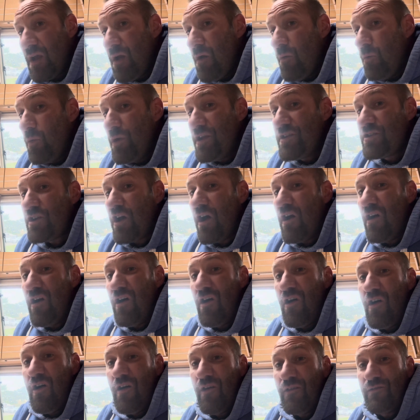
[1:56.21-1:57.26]
which
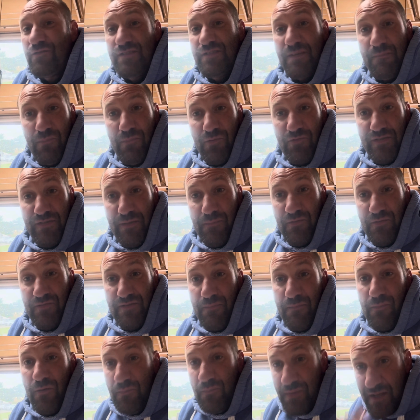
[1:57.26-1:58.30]
are simple,
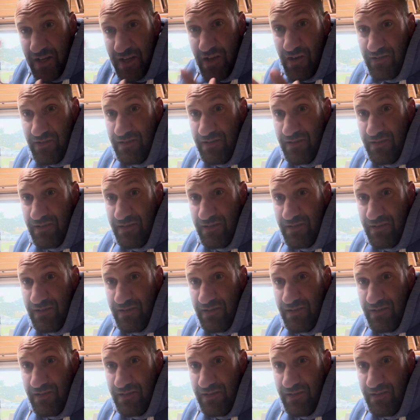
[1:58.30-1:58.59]
because